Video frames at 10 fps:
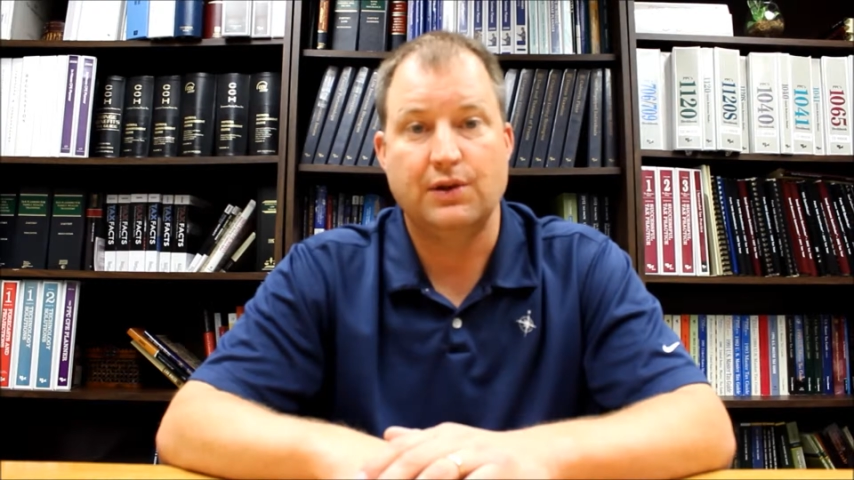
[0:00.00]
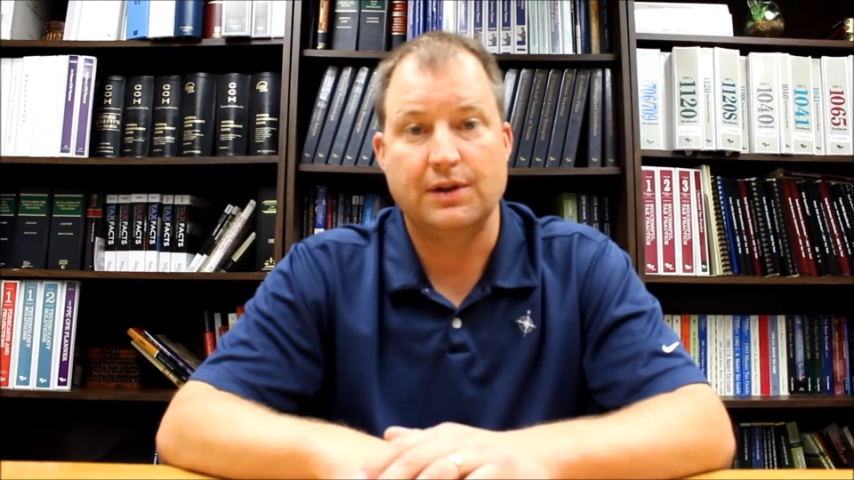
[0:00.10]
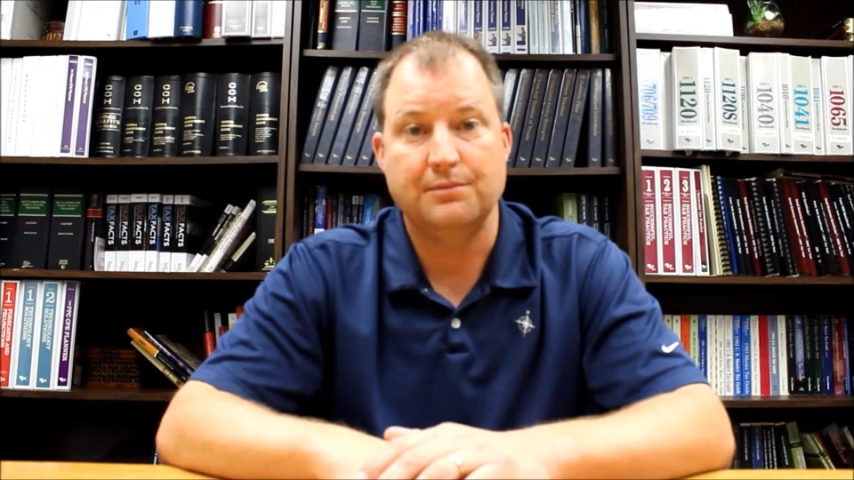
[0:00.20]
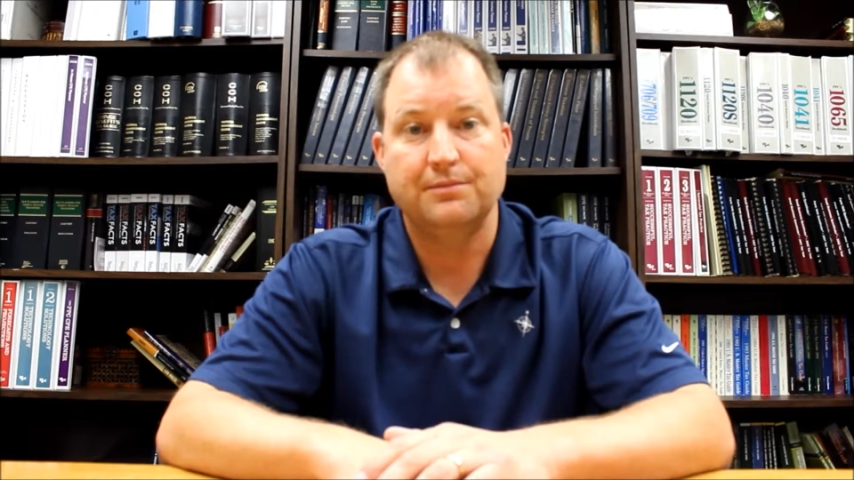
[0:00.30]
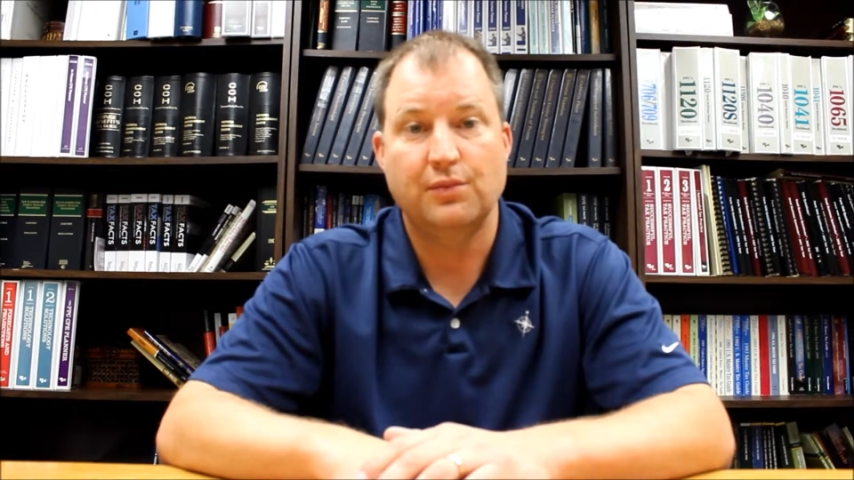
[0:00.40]
you
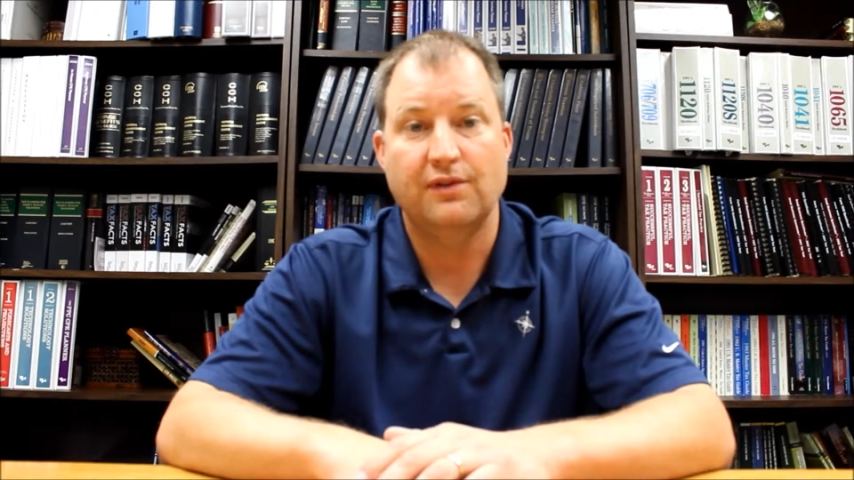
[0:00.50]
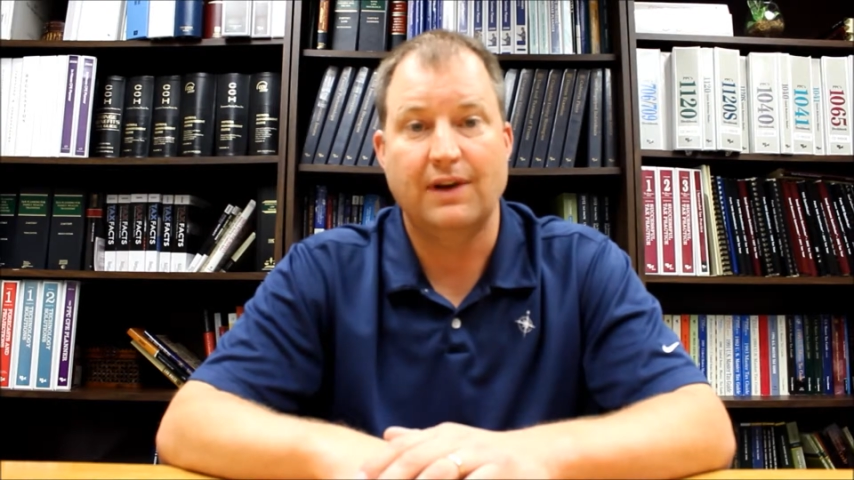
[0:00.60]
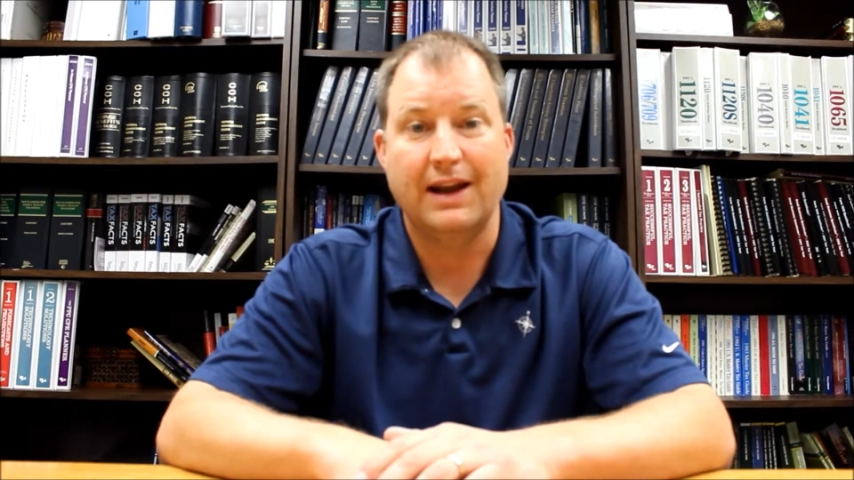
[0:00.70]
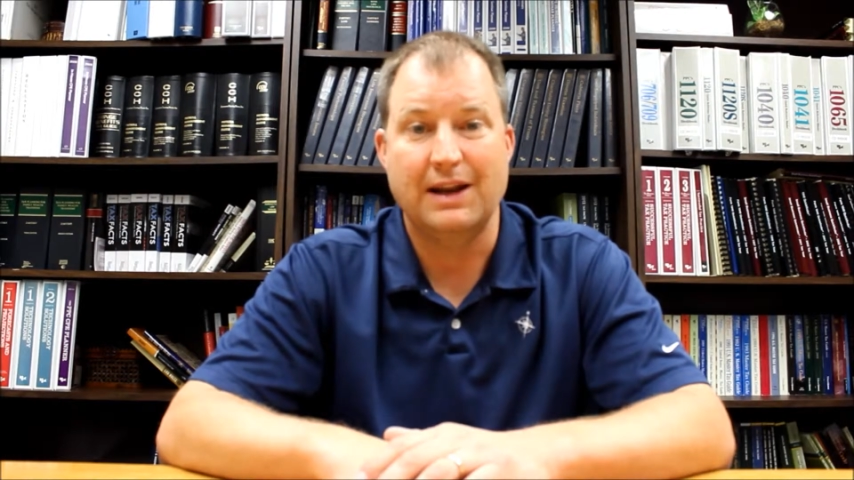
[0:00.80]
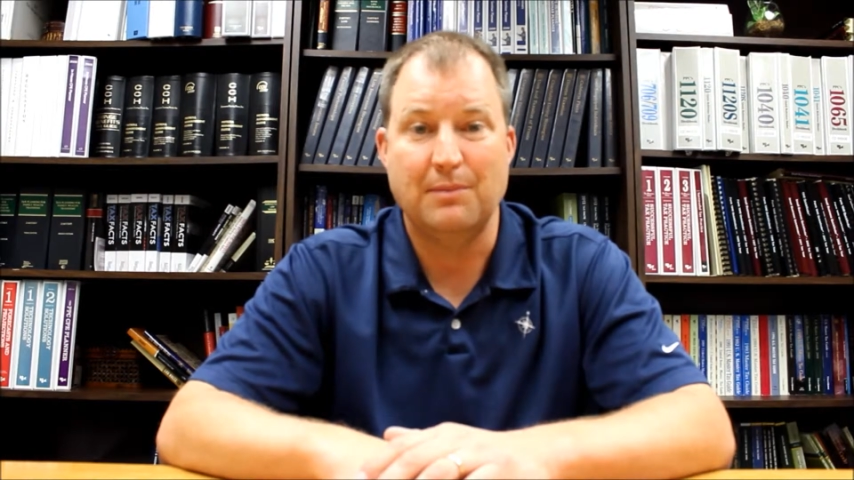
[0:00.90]
can
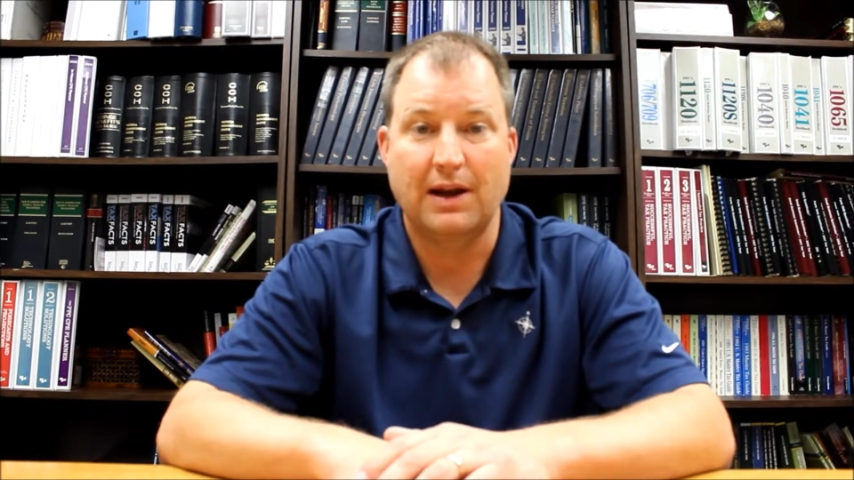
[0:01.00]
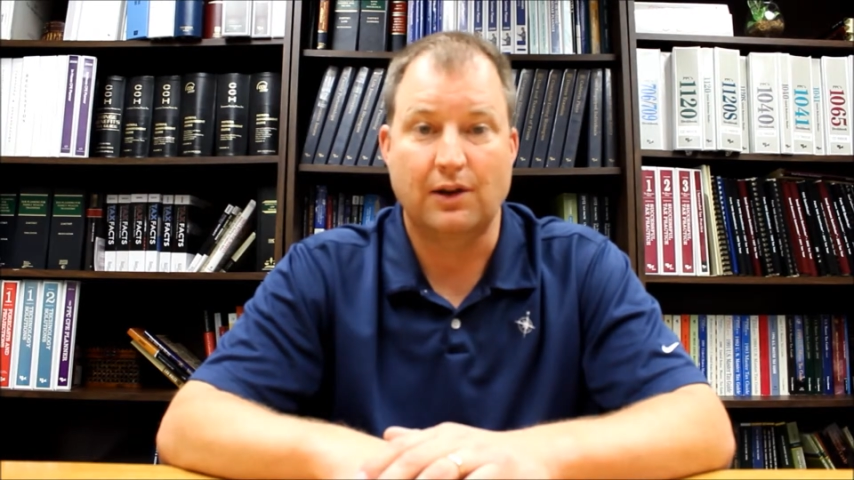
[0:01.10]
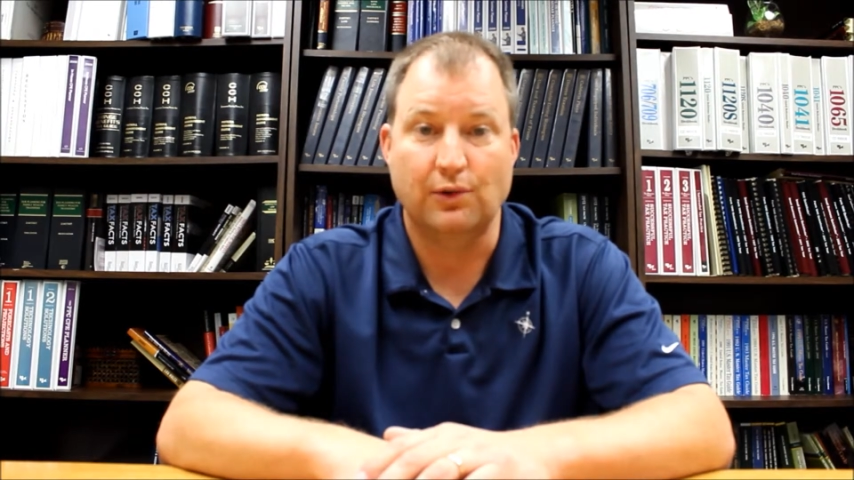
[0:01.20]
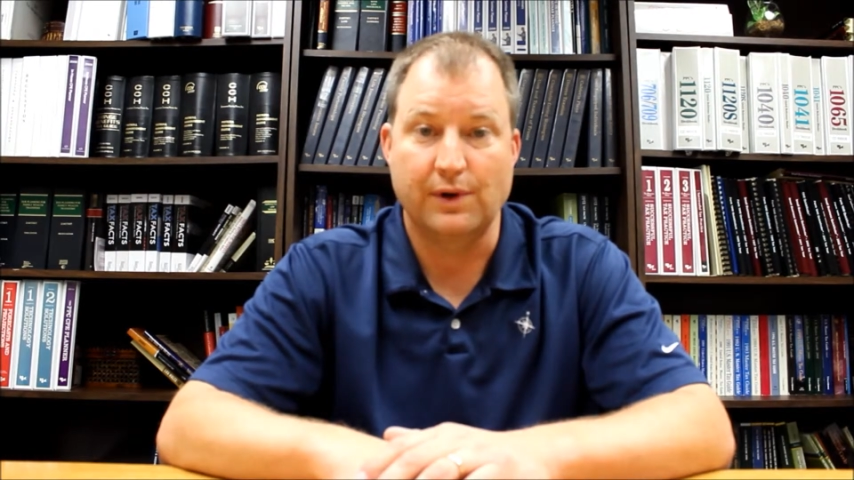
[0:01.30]
provide a medical